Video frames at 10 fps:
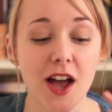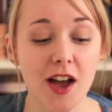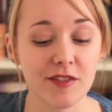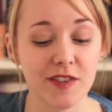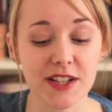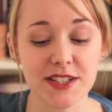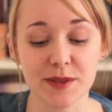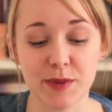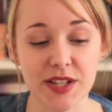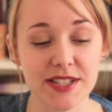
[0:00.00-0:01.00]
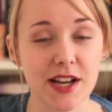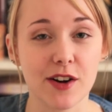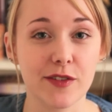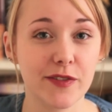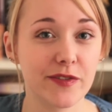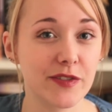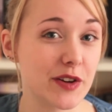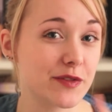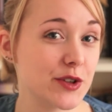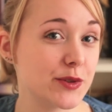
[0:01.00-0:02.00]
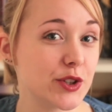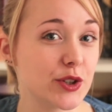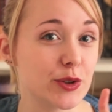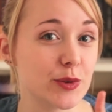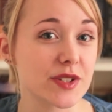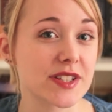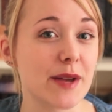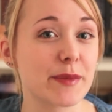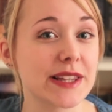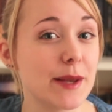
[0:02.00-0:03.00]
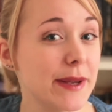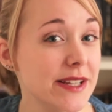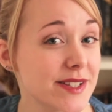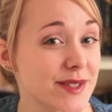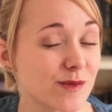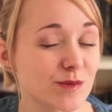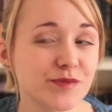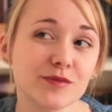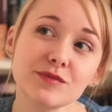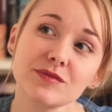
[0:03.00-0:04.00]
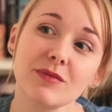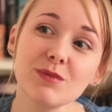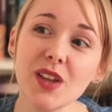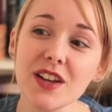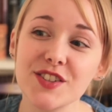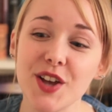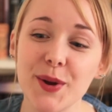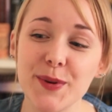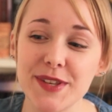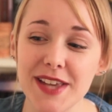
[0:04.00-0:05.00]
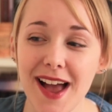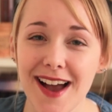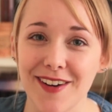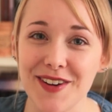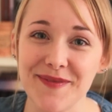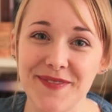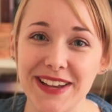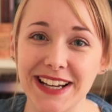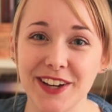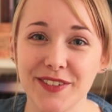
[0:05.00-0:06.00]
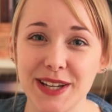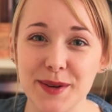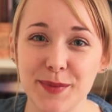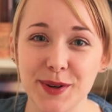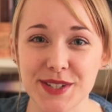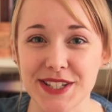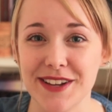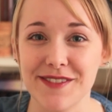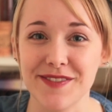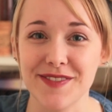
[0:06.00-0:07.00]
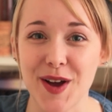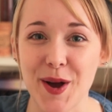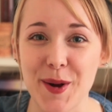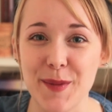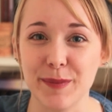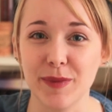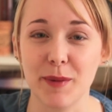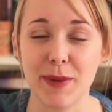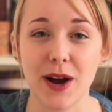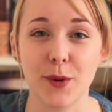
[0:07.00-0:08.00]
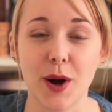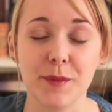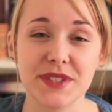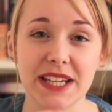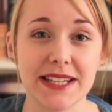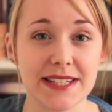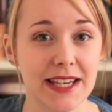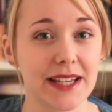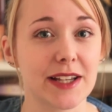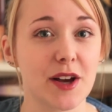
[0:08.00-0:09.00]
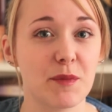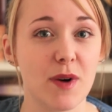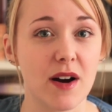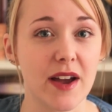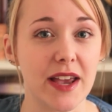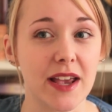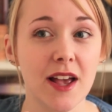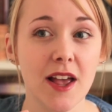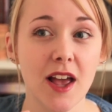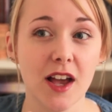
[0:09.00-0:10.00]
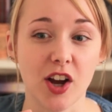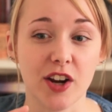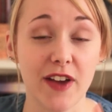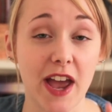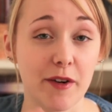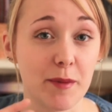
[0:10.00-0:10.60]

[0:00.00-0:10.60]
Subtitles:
finding myself a few new statement lippies. So yeah, I'm feeling really positive about updating my kind of hair and